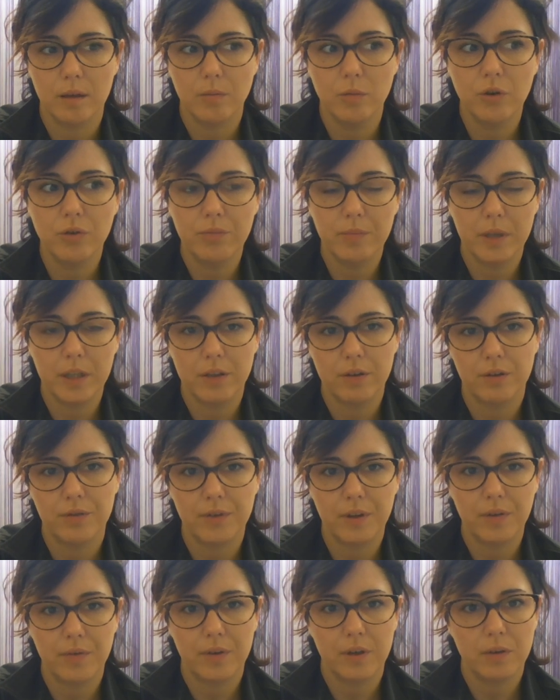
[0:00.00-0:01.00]
movement of
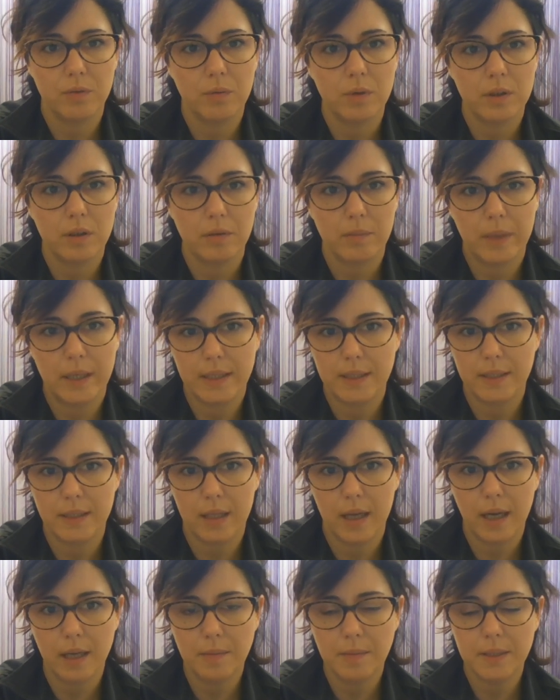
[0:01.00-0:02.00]
different water mass
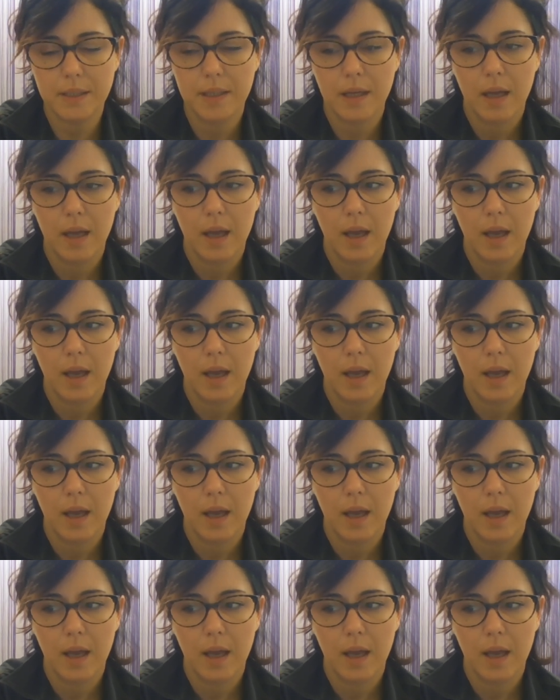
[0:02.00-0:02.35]
types,